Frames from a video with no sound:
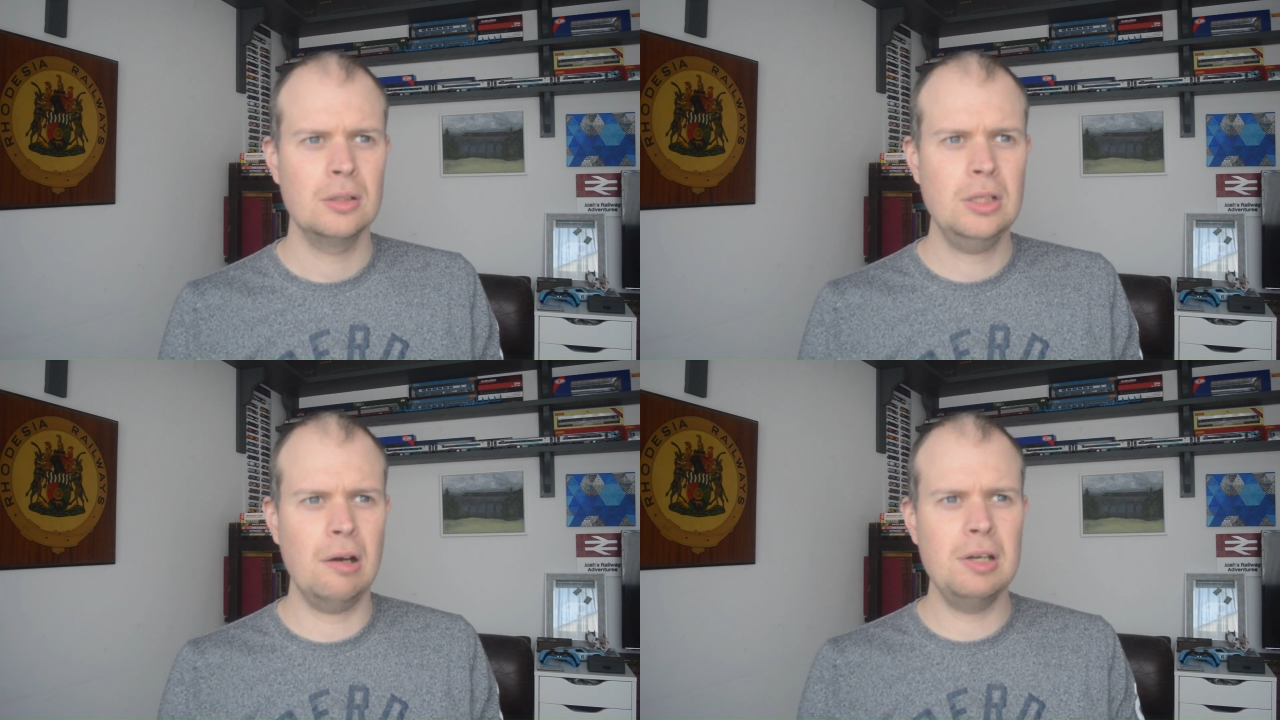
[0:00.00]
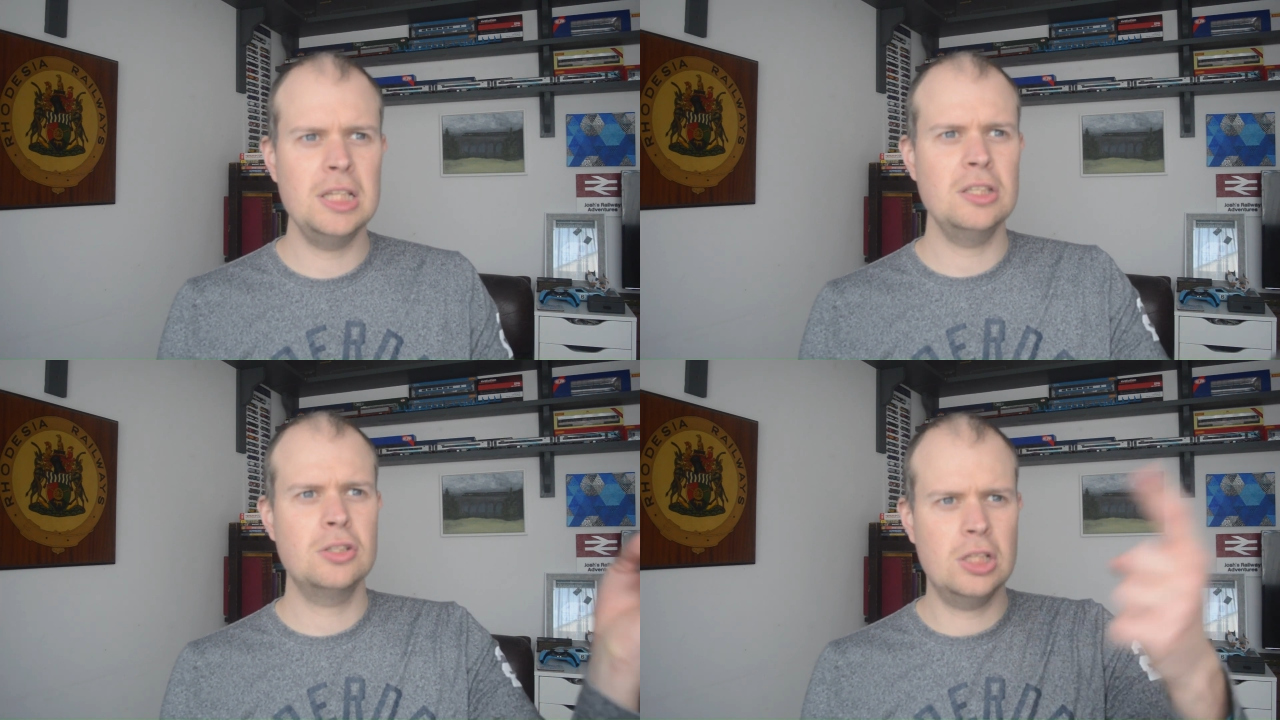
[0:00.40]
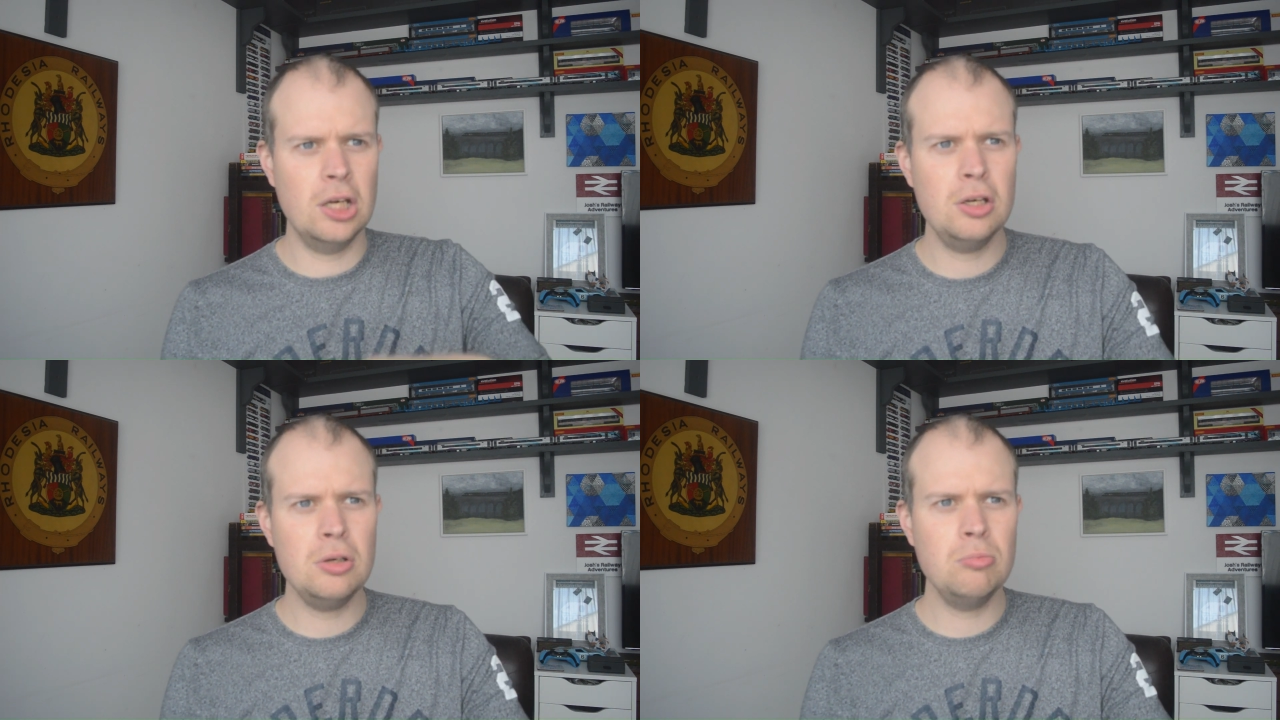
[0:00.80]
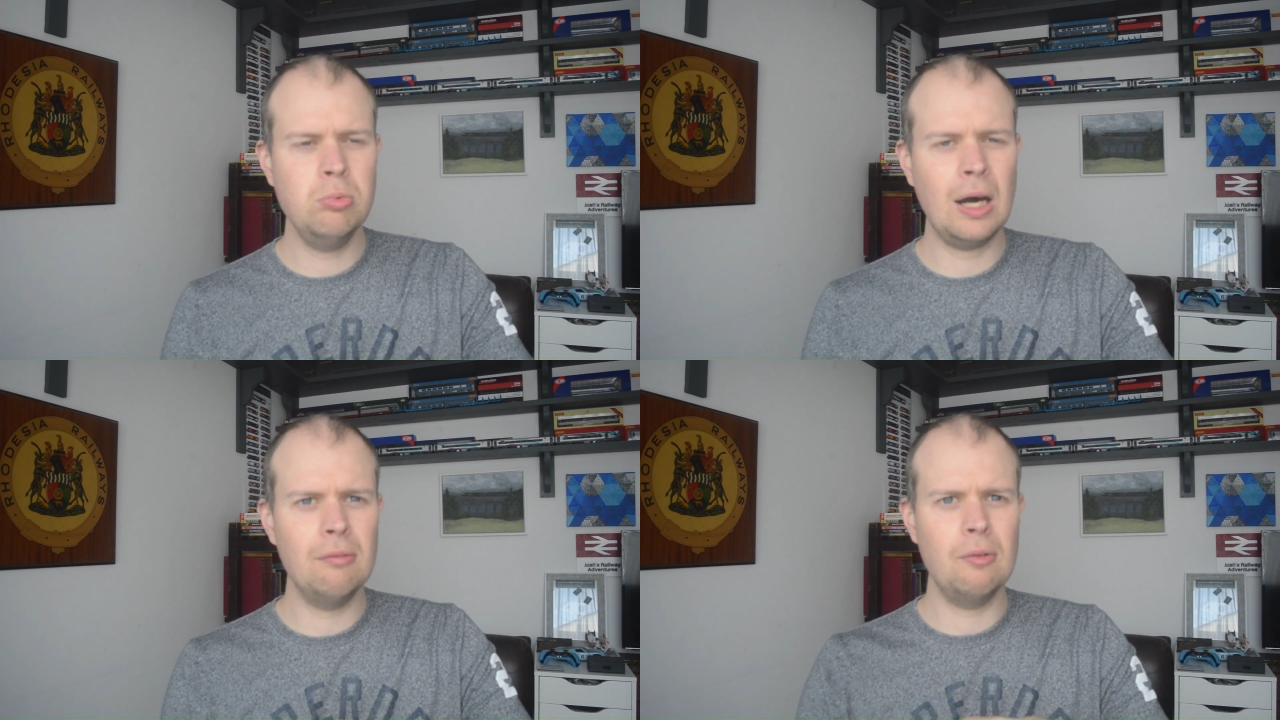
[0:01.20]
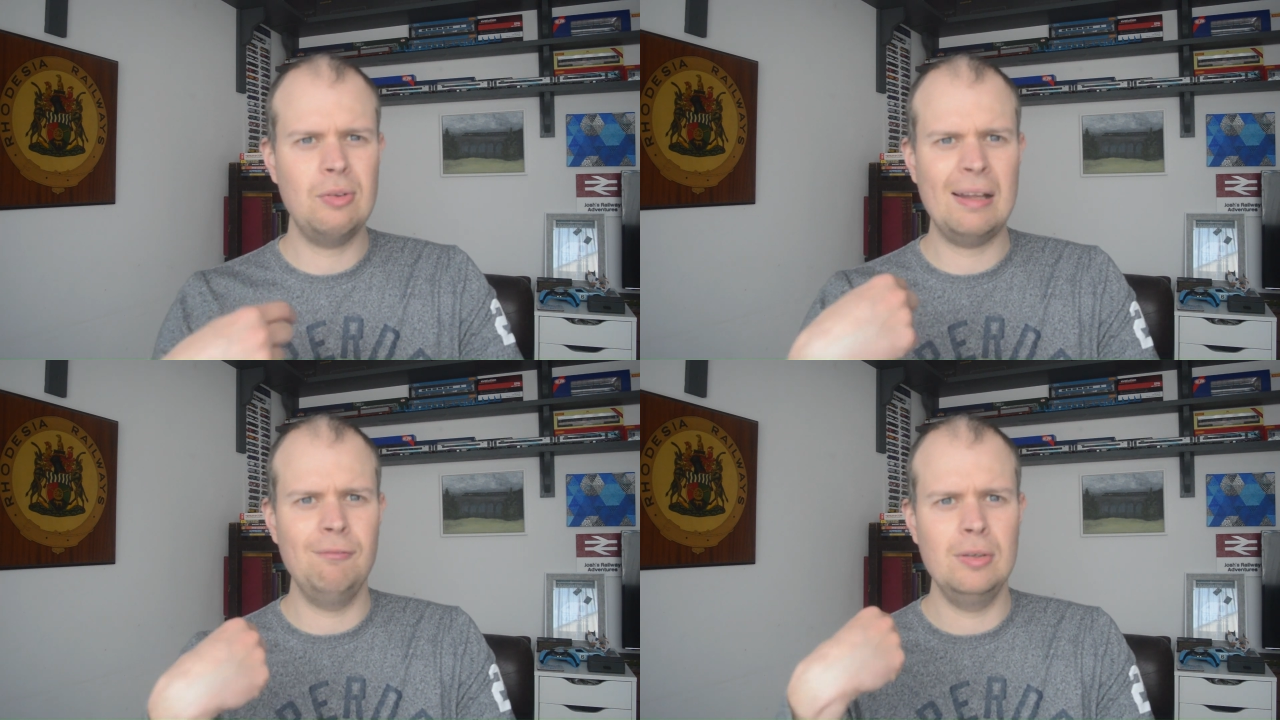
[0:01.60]
going to rather
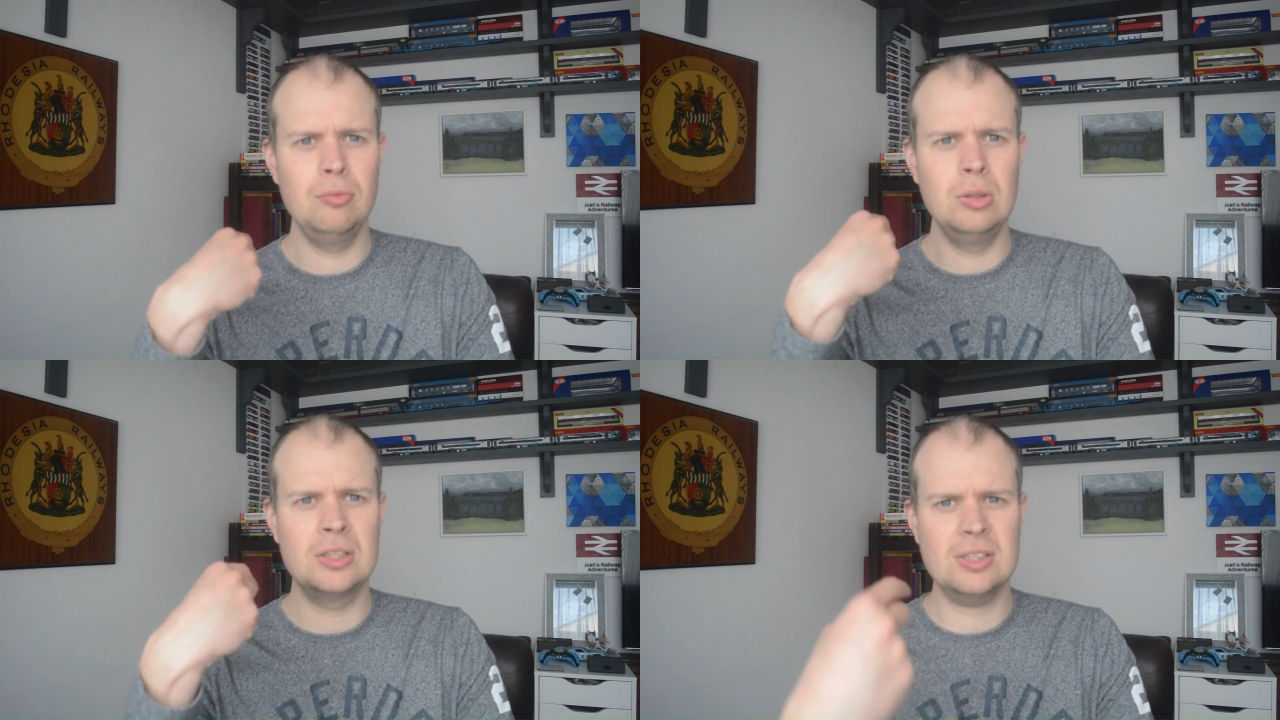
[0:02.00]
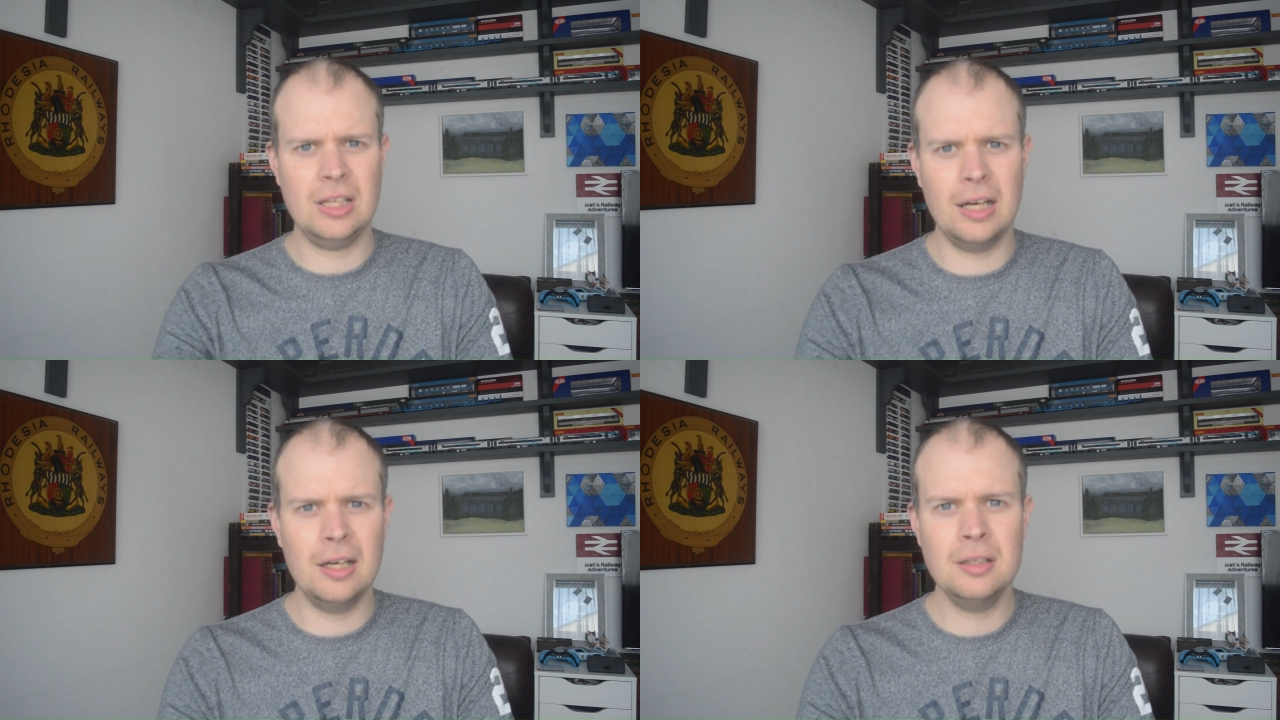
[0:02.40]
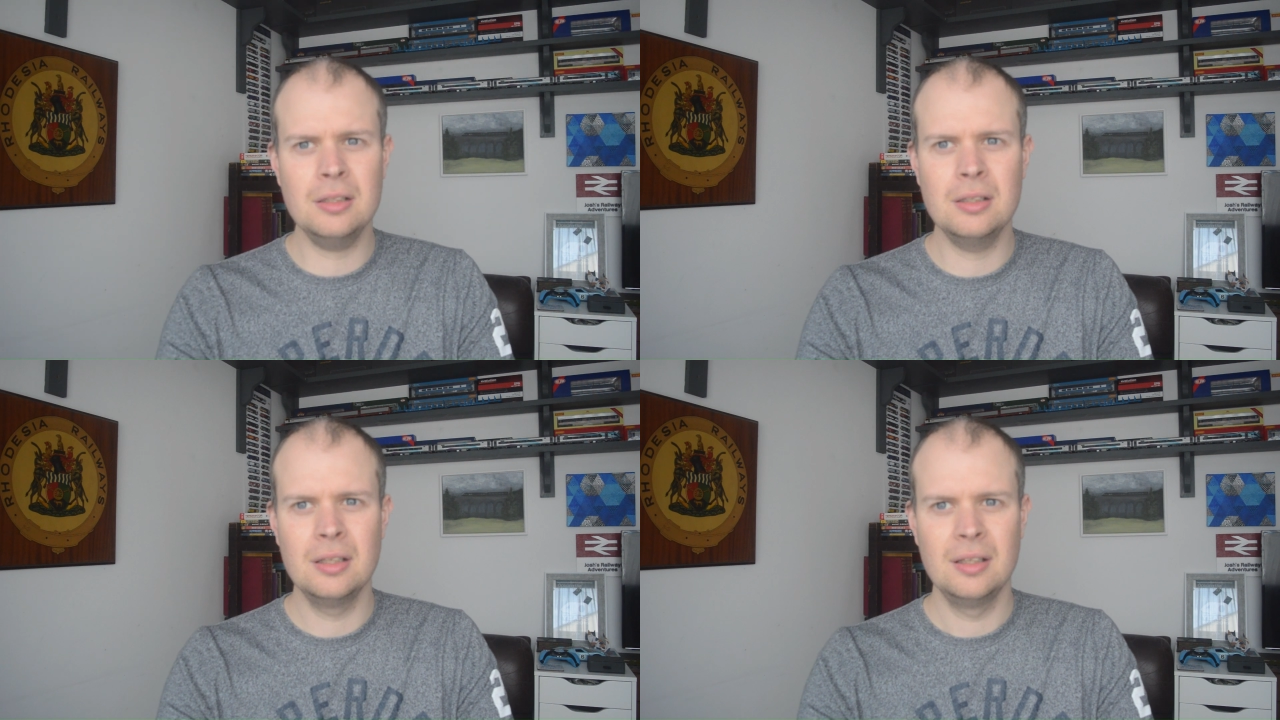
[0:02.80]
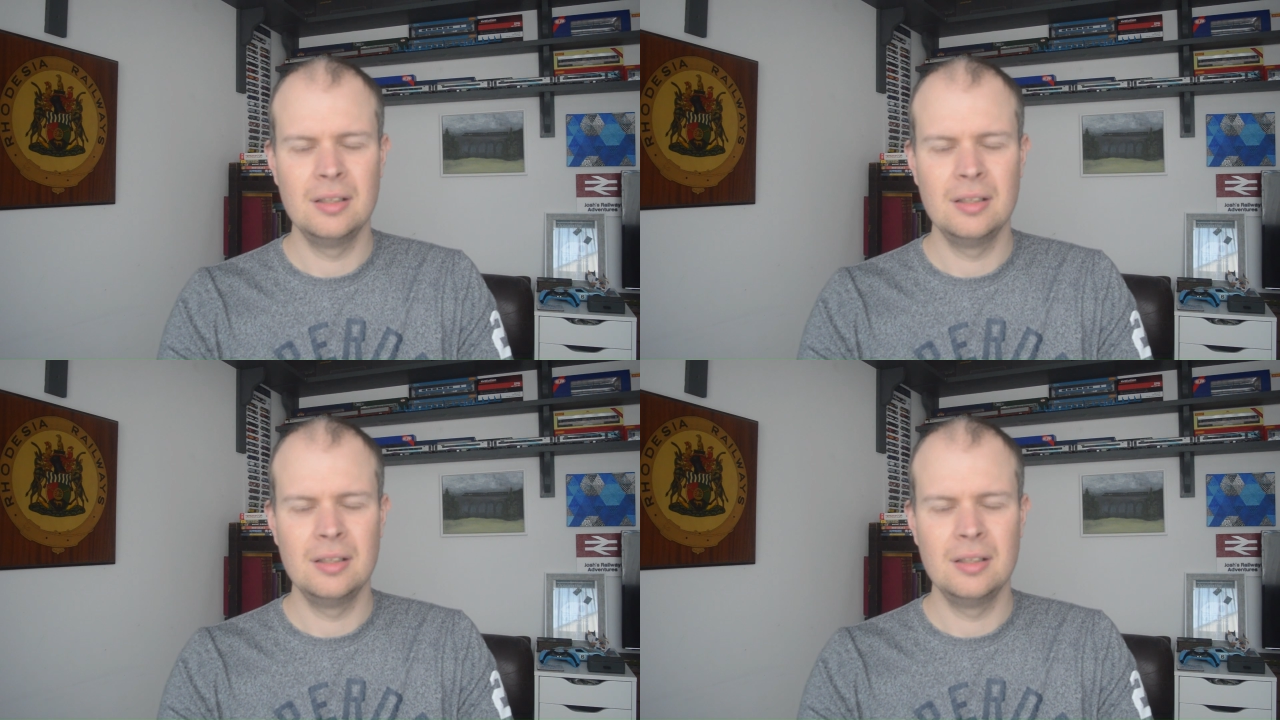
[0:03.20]
than the return,